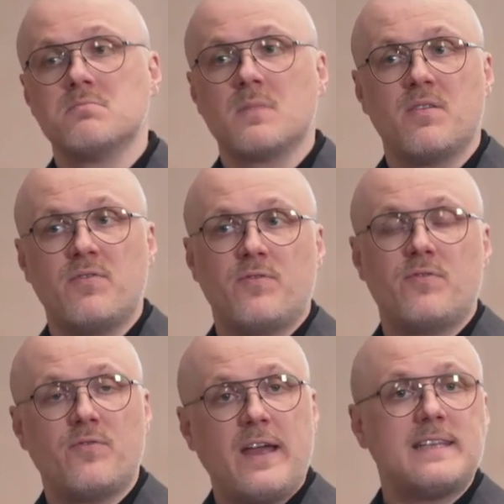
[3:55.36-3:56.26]

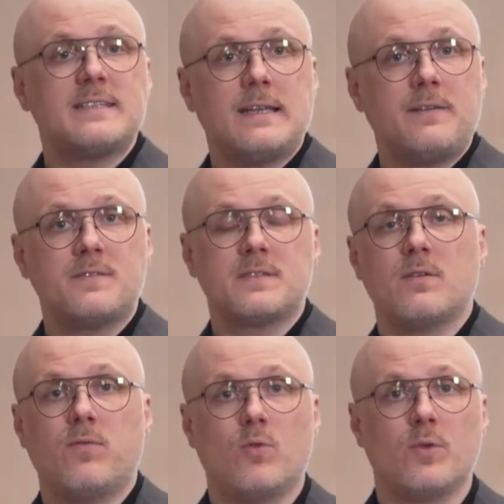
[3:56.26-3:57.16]
facelifts,
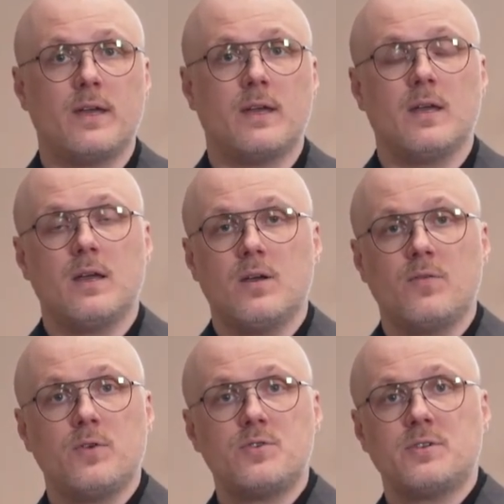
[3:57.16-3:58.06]
for the
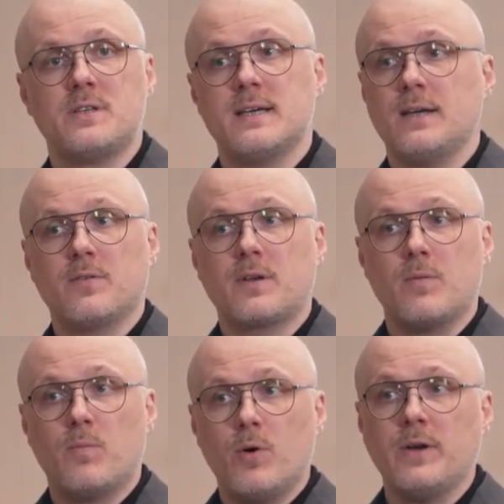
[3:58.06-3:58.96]
future design of the
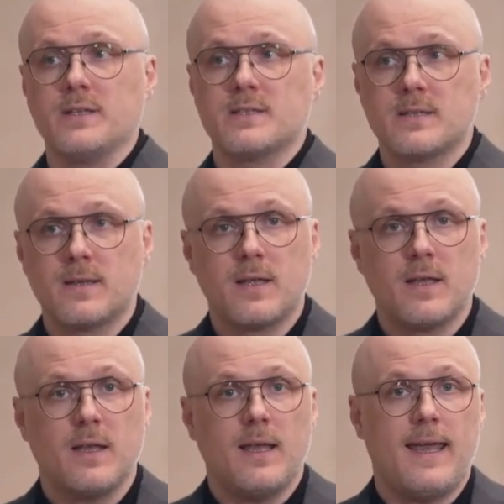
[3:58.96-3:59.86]
components.
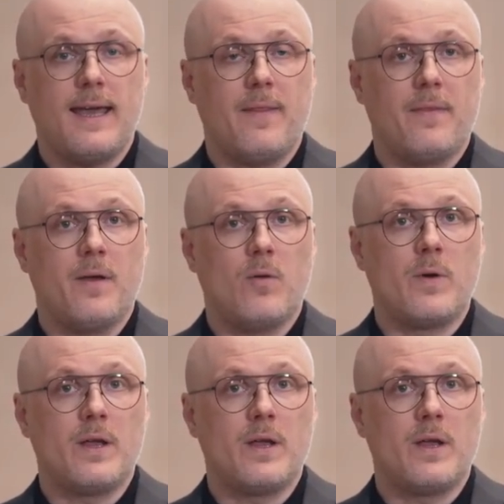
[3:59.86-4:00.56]
And we